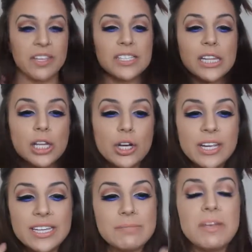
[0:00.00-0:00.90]
this look
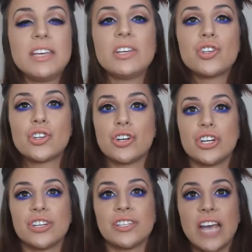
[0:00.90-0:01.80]
is making sure
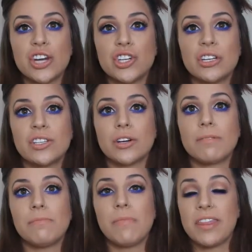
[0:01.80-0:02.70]
your sections
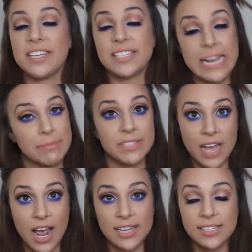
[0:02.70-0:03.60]
are the same
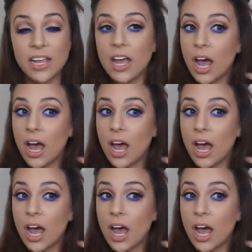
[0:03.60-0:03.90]
size.